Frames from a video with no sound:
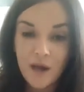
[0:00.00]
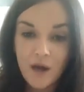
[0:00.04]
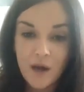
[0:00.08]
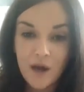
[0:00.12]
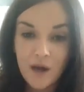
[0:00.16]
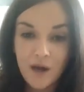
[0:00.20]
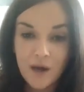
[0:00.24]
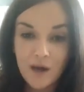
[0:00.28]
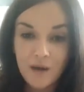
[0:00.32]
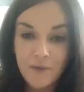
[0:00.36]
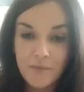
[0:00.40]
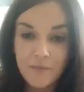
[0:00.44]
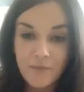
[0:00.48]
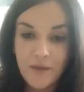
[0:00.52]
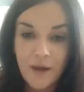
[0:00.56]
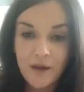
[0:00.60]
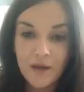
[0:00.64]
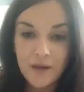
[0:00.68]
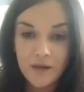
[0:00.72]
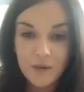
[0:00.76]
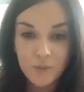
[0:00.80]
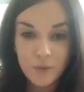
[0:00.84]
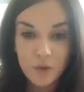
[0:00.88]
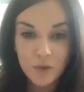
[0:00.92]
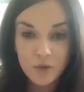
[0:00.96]

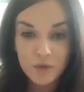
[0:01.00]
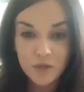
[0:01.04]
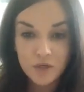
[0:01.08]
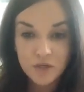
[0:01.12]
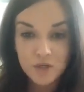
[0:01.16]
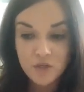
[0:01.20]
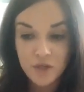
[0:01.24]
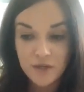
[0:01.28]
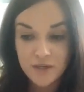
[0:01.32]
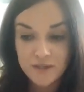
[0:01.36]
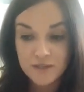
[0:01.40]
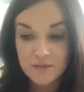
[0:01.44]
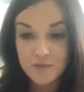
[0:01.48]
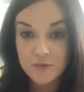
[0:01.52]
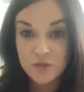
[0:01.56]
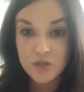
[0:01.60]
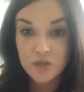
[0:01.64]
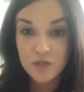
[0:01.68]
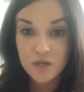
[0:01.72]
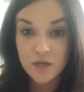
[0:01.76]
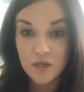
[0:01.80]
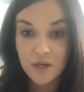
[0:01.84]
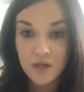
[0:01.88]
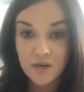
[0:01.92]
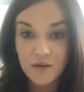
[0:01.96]
that community
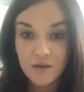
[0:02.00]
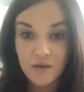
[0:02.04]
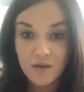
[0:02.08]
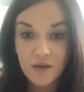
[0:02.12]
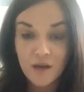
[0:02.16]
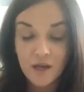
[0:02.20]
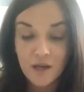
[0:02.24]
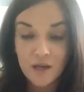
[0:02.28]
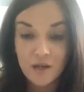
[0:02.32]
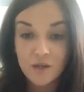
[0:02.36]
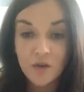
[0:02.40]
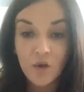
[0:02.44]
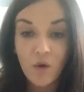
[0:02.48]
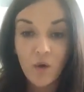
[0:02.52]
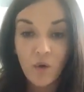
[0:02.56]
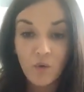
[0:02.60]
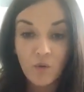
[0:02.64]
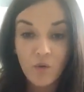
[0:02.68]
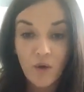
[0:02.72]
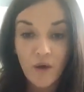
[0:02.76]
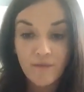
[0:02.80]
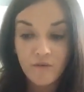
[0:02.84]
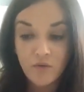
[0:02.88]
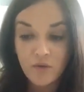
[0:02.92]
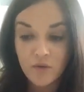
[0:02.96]
transmission at a low
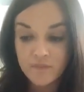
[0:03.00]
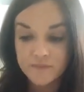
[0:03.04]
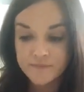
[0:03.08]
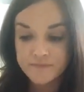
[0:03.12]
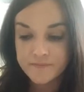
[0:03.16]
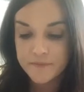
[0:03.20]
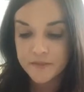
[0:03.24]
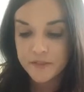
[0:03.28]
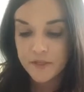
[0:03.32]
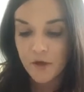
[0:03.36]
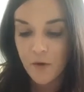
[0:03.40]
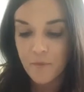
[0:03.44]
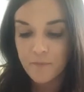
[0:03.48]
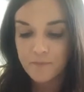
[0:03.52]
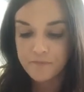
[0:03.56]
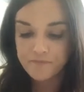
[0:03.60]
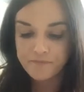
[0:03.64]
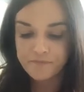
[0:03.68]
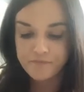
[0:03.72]
level. So